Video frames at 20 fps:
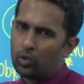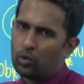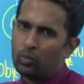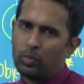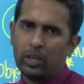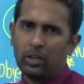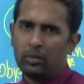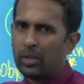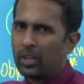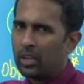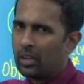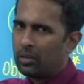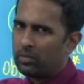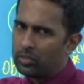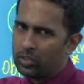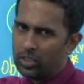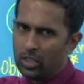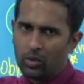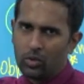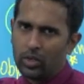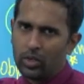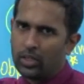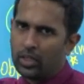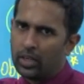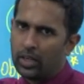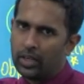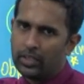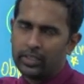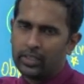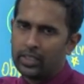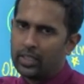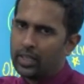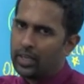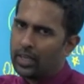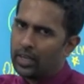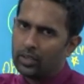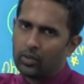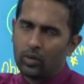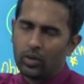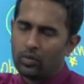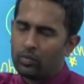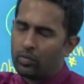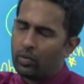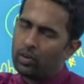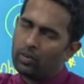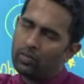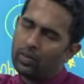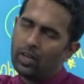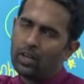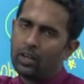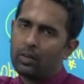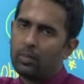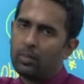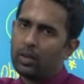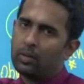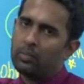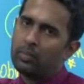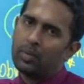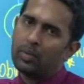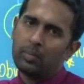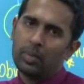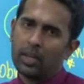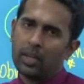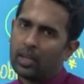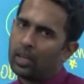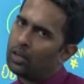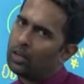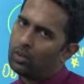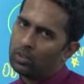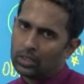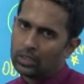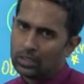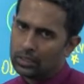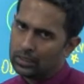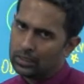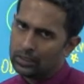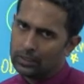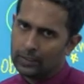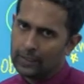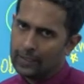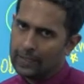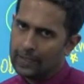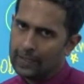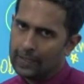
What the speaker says: 2 might become 0 in the next year, and going forward, I might be making losses.